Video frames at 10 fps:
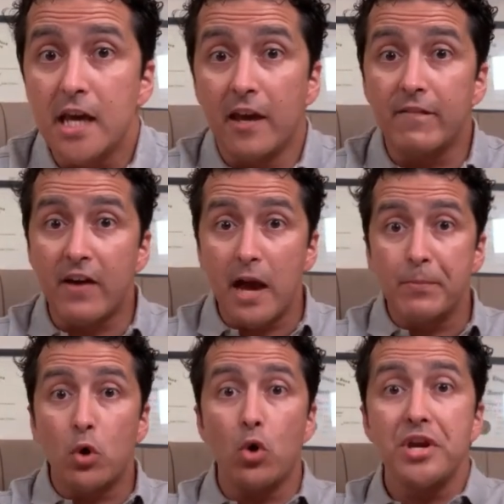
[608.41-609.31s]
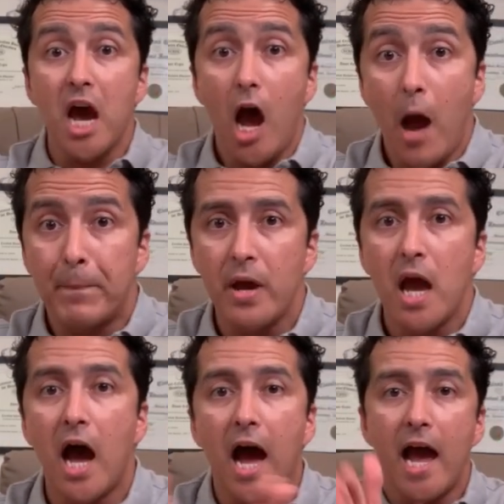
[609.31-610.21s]
If I'm going up,
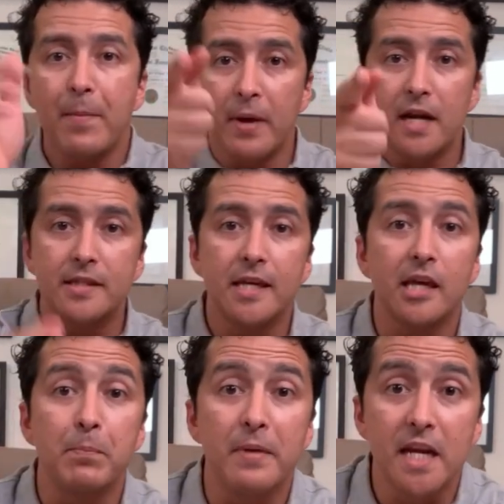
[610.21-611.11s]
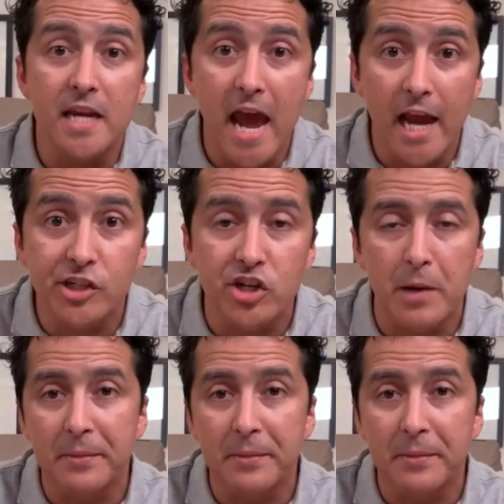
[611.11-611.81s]
I am going to take immediate action.